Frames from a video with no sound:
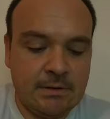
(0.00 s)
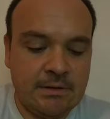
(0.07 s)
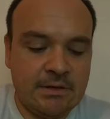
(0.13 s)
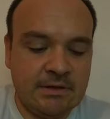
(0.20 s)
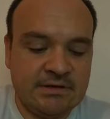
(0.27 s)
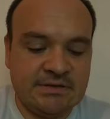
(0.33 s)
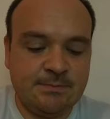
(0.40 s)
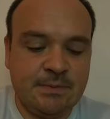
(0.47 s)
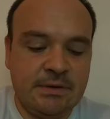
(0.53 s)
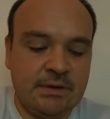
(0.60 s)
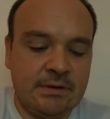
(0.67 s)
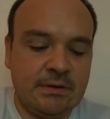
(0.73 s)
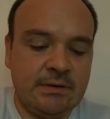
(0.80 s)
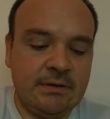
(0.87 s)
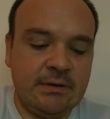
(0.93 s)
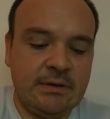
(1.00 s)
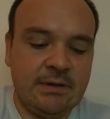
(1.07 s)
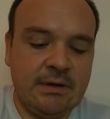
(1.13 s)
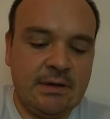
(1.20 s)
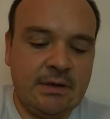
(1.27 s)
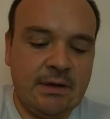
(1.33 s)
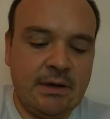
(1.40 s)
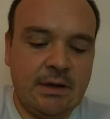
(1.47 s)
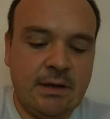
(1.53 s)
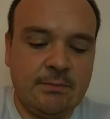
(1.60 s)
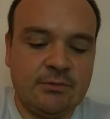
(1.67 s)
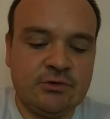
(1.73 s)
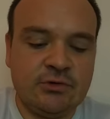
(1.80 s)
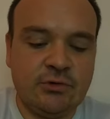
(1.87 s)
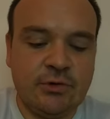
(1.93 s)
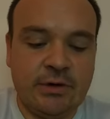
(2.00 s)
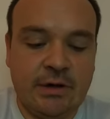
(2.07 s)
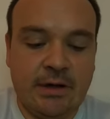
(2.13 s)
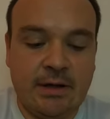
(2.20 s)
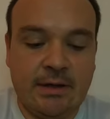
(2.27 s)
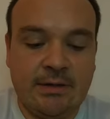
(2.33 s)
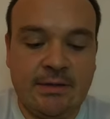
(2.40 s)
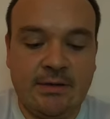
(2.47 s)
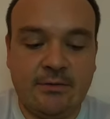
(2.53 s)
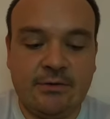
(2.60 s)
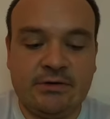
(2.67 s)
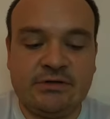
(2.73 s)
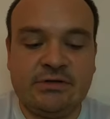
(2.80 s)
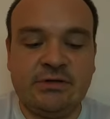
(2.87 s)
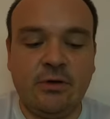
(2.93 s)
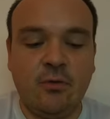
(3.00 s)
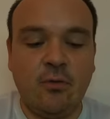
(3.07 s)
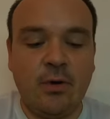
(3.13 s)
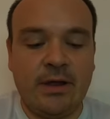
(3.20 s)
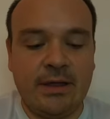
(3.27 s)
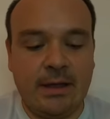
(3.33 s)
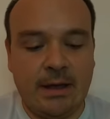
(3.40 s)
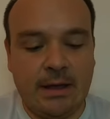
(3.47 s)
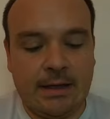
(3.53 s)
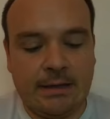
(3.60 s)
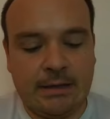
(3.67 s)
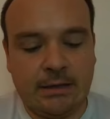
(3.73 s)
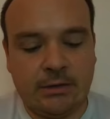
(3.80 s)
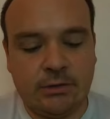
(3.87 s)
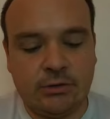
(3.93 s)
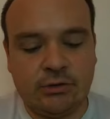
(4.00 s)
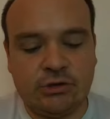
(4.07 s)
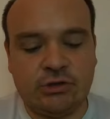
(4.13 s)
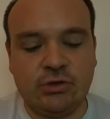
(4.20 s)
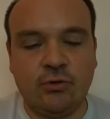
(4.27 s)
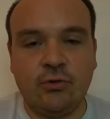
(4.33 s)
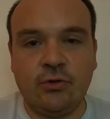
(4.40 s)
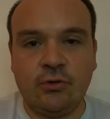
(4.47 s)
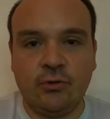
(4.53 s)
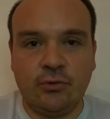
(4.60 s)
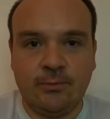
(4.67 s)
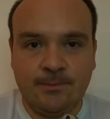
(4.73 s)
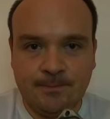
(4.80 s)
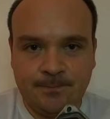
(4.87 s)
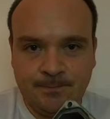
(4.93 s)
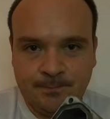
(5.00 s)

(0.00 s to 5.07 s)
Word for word: The spin. I'm sorry, there is no way I can show you